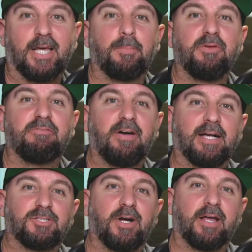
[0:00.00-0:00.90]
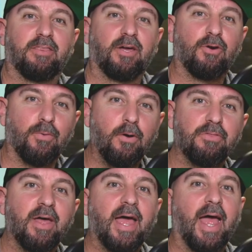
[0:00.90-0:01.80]
to help you fast-track the
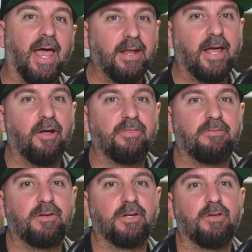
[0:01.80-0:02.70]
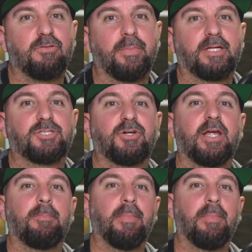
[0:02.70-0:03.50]
growth and health of your youth ministry.